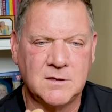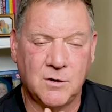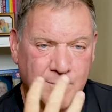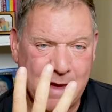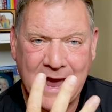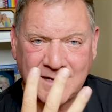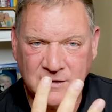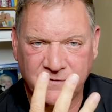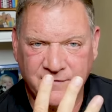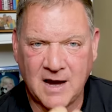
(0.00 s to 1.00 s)
Your
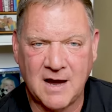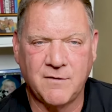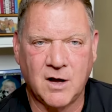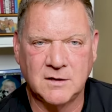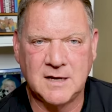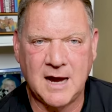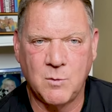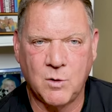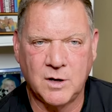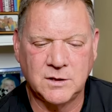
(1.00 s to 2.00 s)
max is five. On day
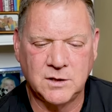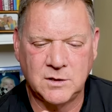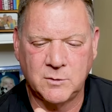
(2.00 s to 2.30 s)
one, you